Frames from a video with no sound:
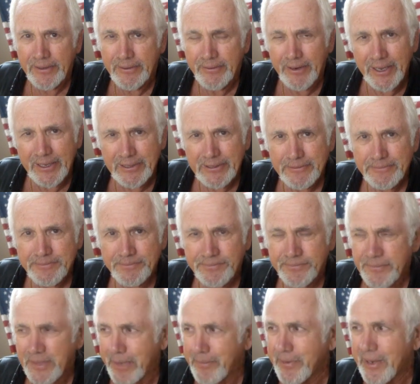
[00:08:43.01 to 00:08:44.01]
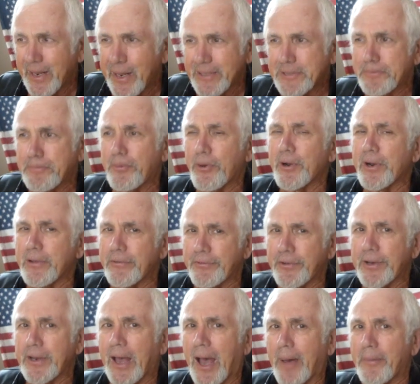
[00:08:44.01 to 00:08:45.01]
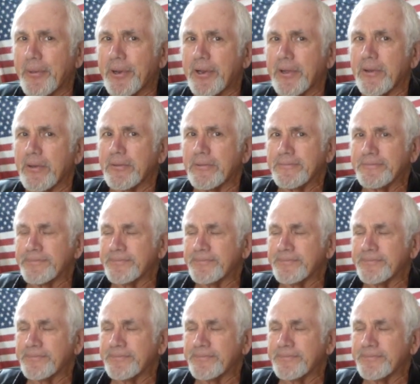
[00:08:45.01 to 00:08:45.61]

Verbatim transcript: right? I mean, it's pretty phenomenal.